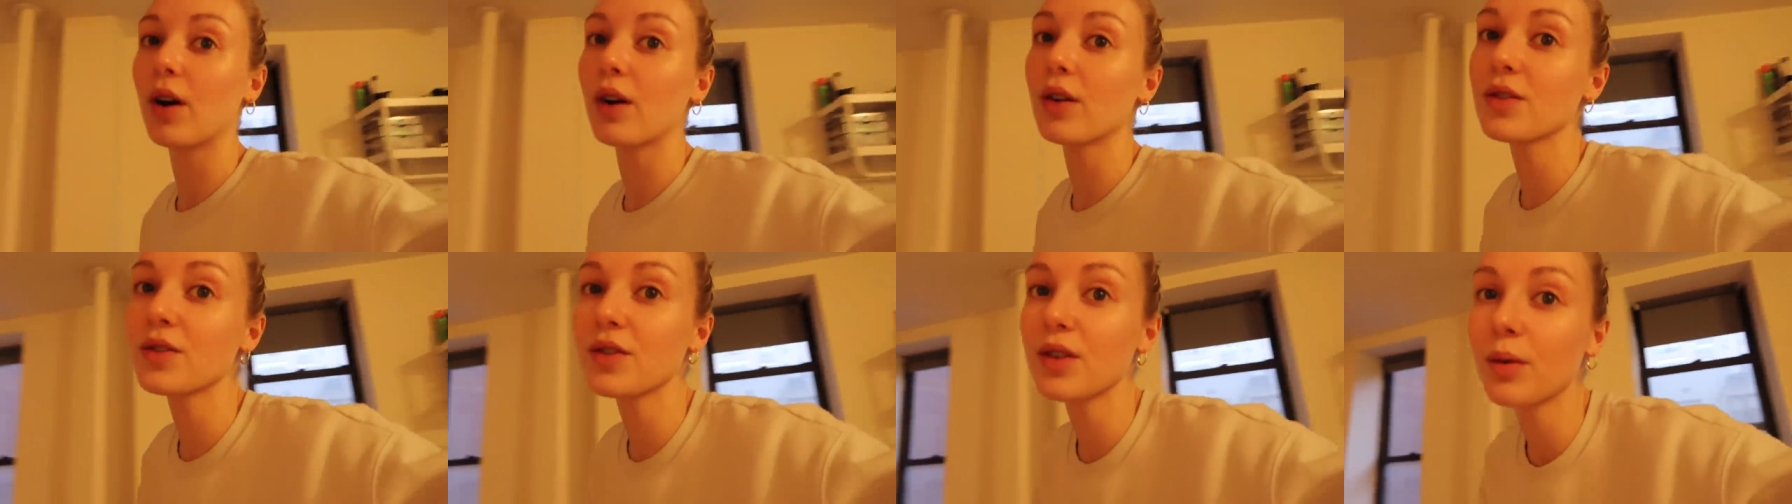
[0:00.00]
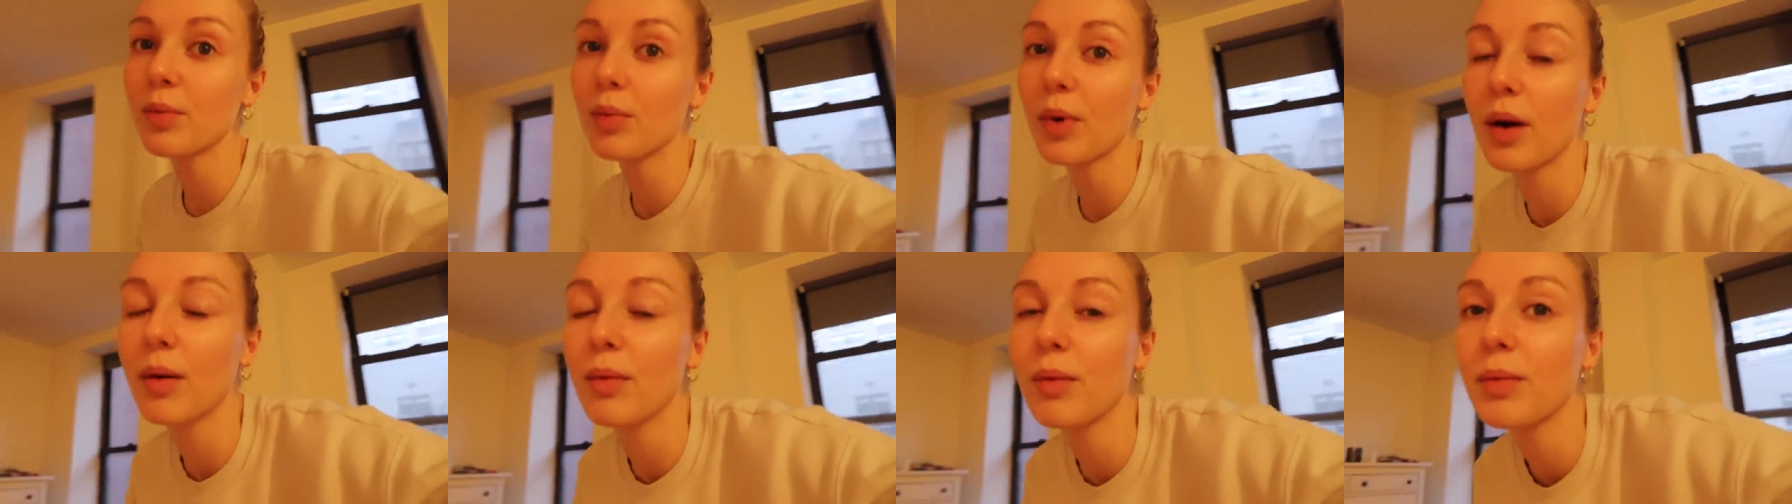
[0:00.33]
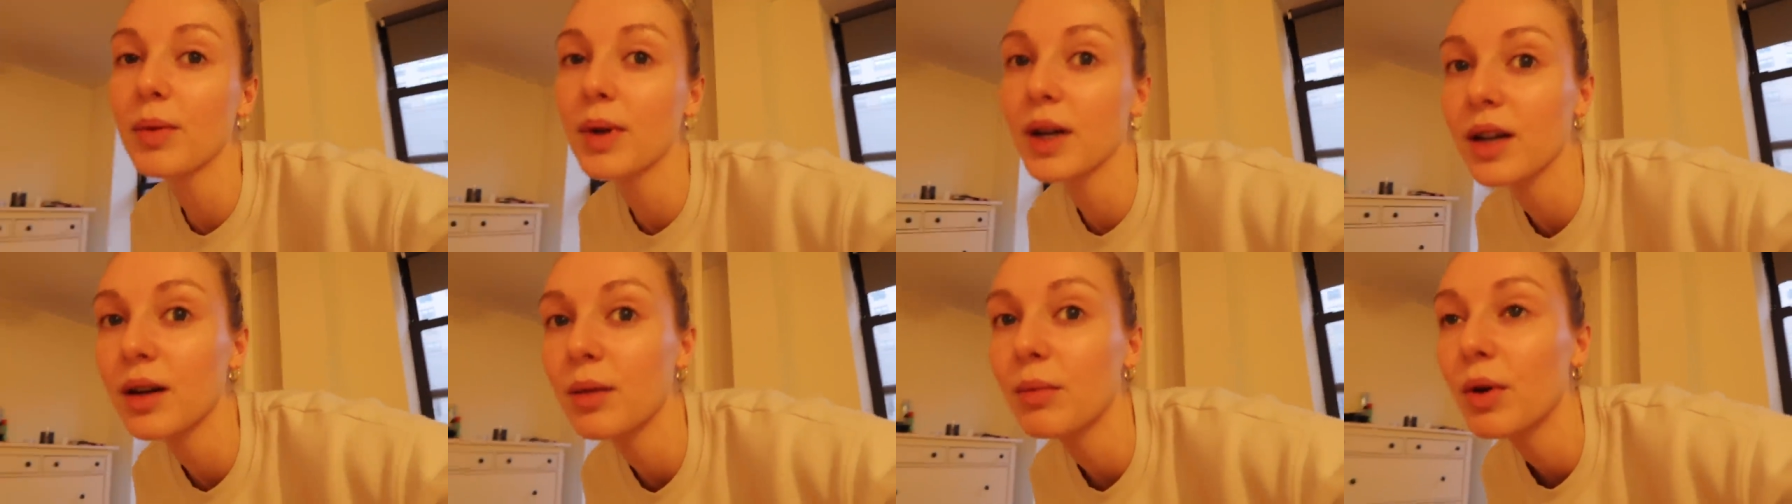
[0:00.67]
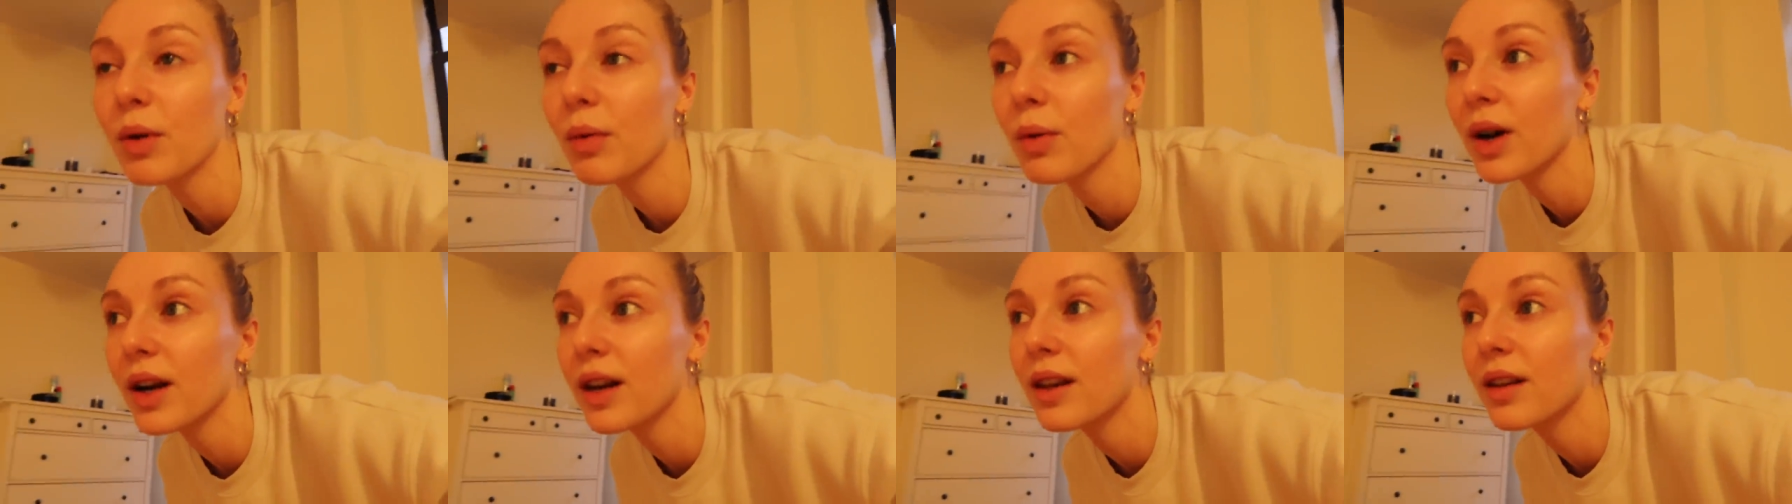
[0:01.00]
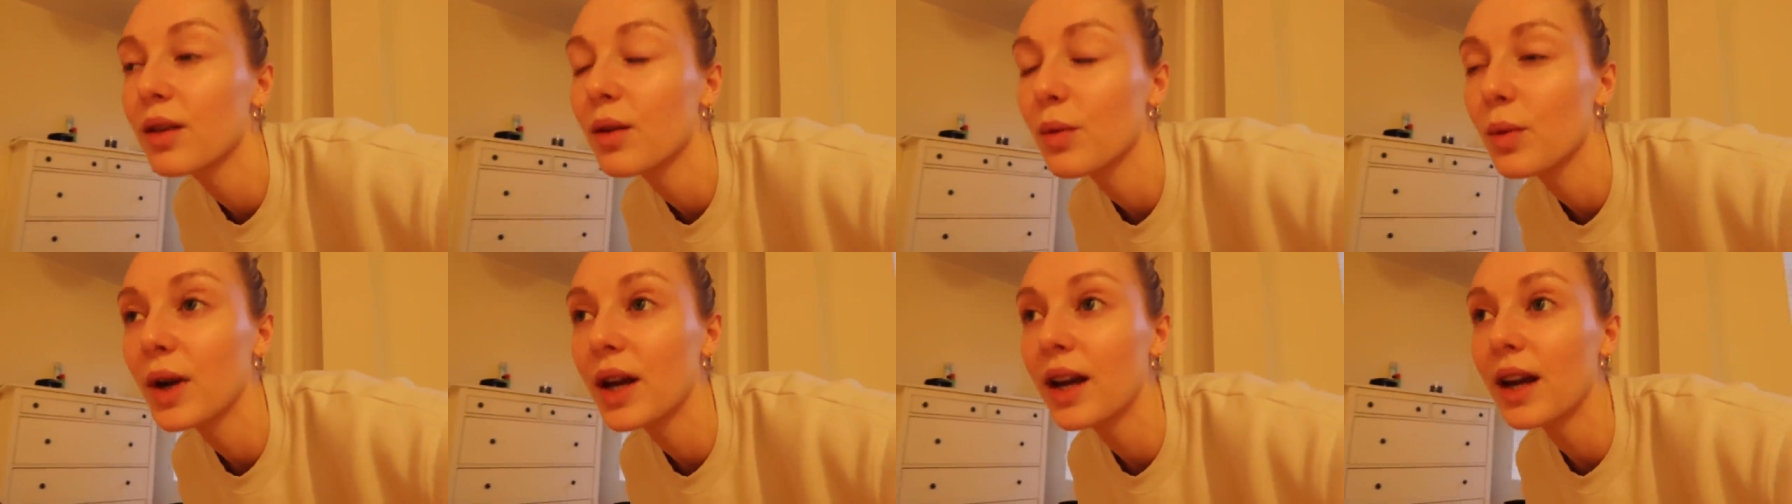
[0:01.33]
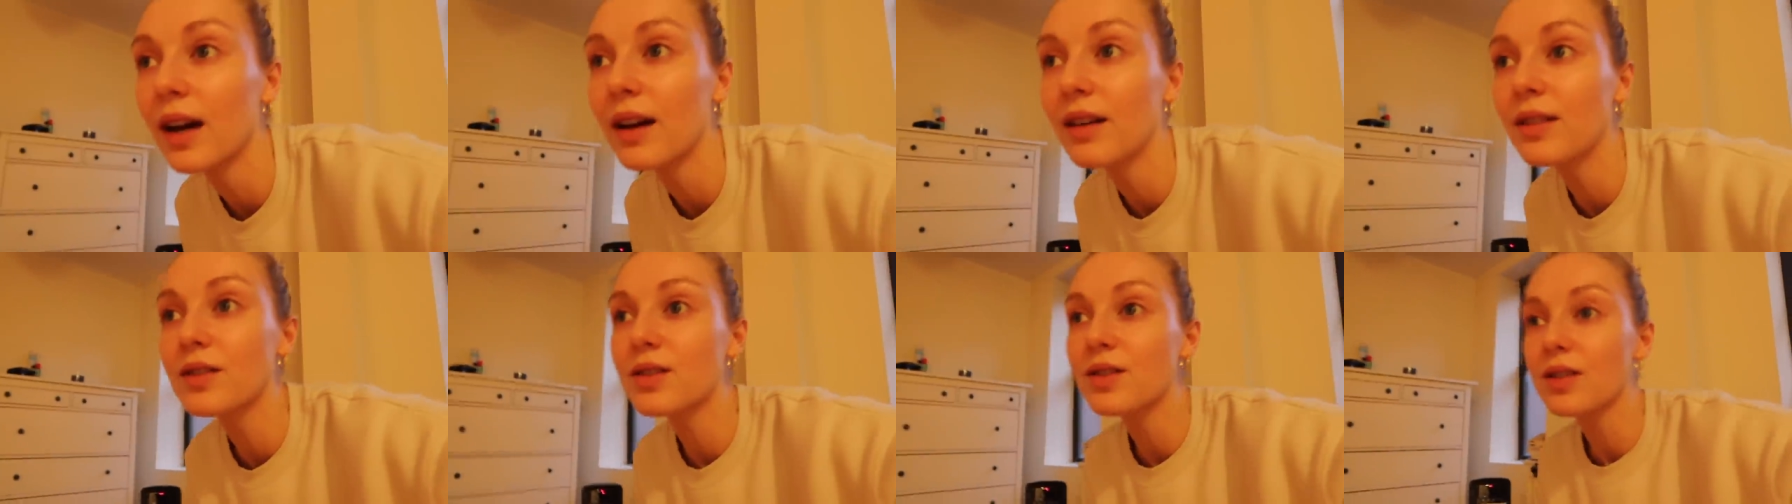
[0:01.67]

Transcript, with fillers: also probably gonna be working the weekend,